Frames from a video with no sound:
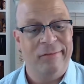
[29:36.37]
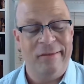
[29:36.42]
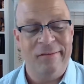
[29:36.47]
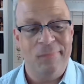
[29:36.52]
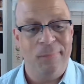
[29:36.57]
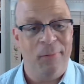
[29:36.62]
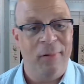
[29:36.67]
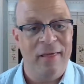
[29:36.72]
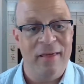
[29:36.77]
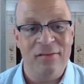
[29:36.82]

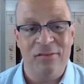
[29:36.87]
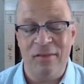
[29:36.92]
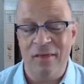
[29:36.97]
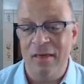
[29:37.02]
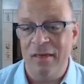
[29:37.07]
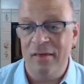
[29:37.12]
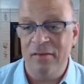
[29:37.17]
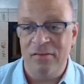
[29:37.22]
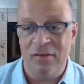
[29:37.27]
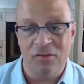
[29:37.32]

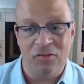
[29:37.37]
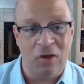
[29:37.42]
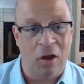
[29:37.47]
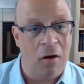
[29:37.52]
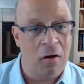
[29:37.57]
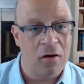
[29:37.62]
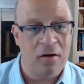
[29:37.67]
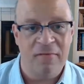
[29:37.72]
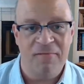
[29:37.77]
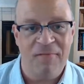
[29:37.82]
it's
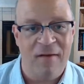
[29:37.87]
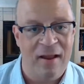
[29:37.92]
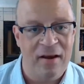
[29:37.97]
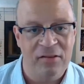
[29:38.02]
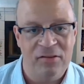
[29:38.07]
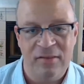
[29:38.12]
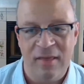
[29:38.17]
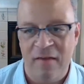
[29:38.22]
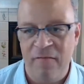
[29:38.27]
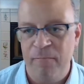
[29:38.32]
hard to find
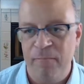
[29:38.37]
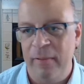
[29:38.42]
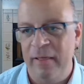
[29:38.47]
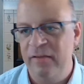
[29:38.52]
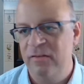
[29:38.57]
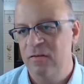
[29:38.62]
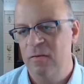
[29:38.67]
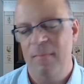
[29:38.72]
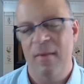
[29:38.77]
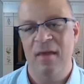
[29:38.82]
a safe
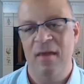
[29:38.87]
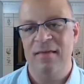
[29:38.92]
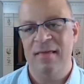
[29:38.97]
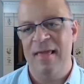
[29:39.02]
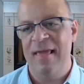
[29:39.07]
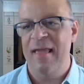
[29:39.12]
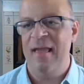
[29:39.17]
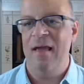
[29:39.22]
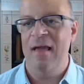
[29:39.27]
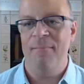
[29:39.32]
place to make
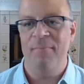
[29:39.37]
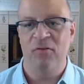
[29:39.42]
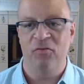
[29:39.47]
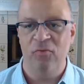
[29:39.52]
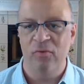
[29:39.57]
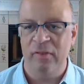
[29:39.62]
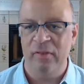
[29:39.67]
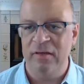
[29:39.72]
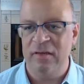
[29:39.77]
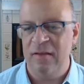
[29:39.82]
camp.
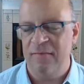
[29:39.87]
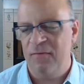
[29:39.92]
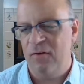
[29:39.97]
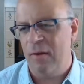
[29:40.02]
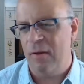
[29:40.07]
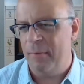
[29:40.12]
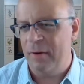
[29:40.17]
It's really difficult.